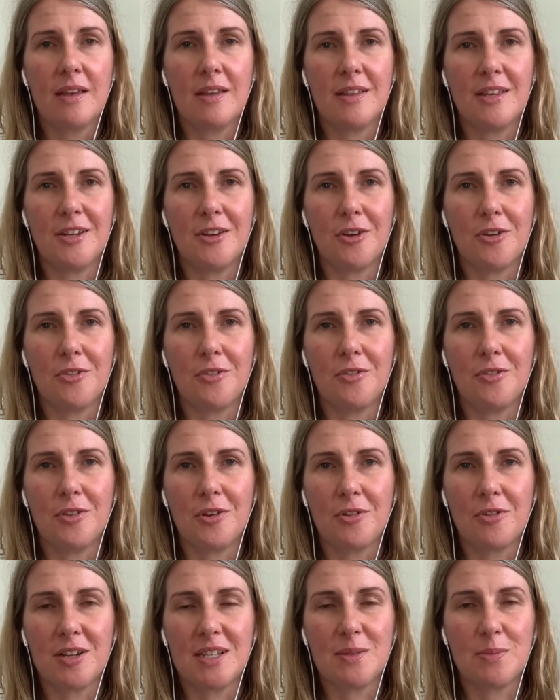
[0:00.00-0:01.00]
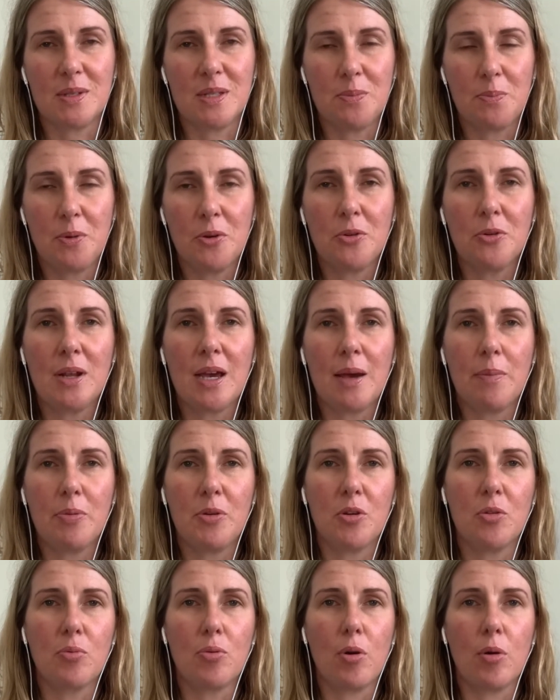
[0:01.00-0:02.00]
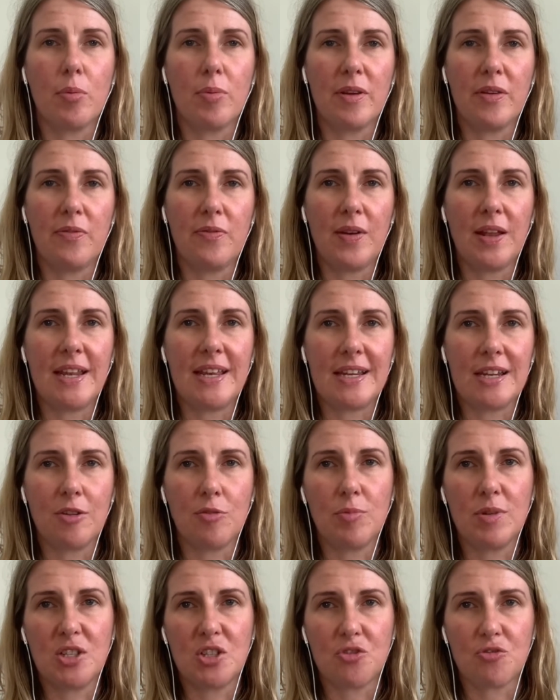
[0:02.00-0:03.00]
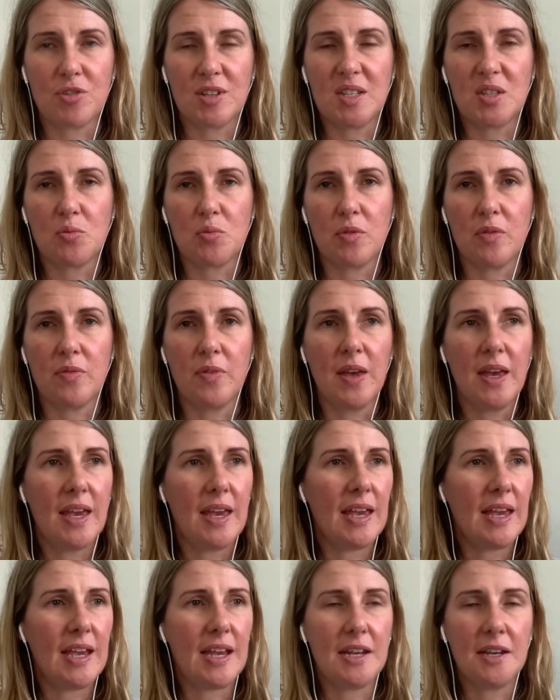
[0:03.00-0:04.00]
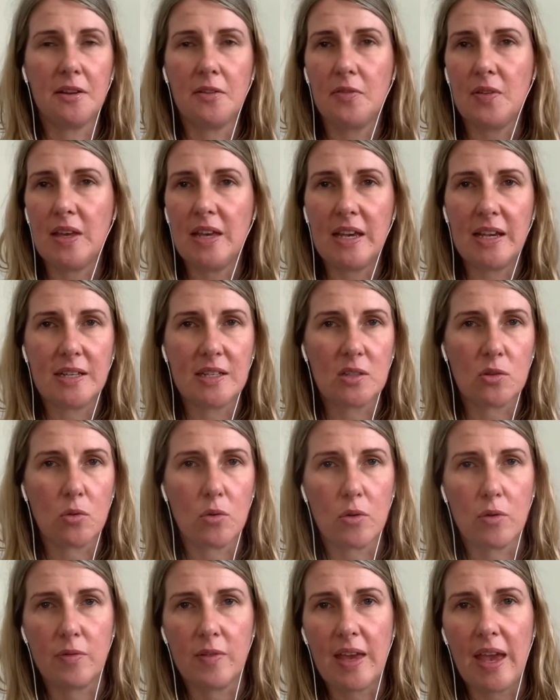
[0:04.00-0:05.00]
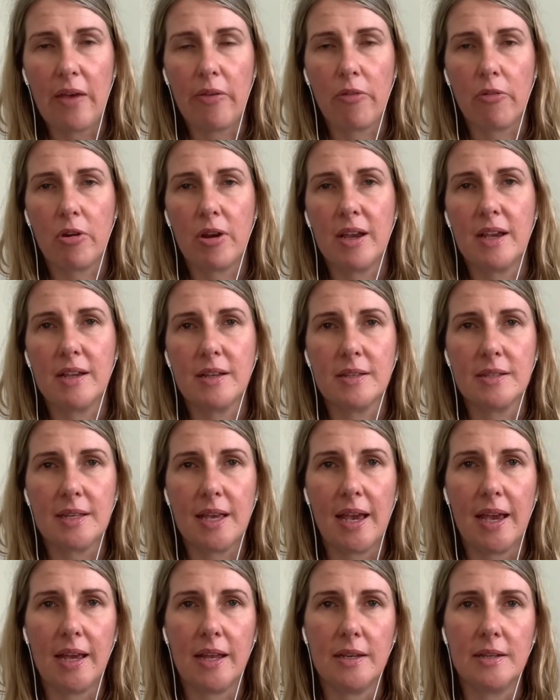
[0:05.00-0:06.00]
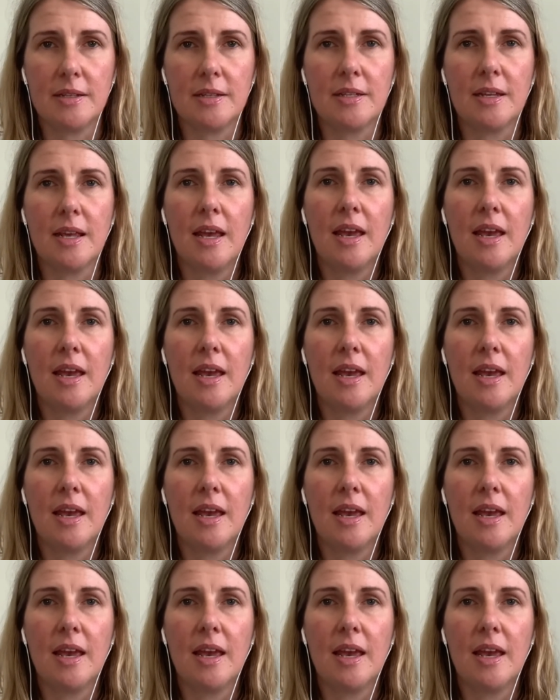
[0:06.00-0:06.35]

the Christmas build up, you're probably feeling a little bit stressed with end of year sort of gatherings and